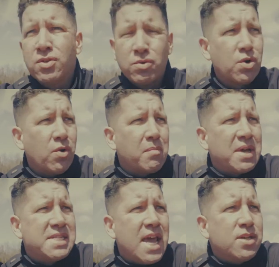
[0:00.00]
So during
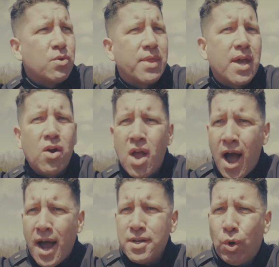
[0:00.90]
my tenure there,
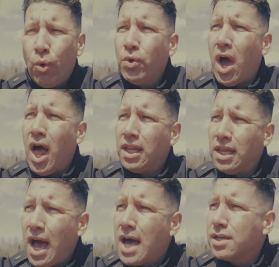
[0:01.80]
I told a
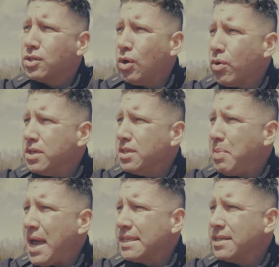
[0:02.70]
lot of stories to
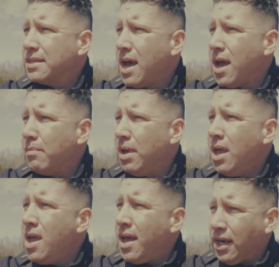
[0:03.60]
pass the time.
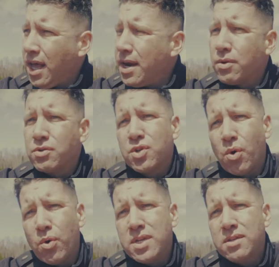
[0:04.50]
And a lot of those
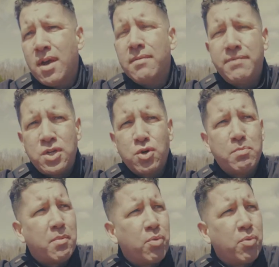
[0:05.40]
stories featured my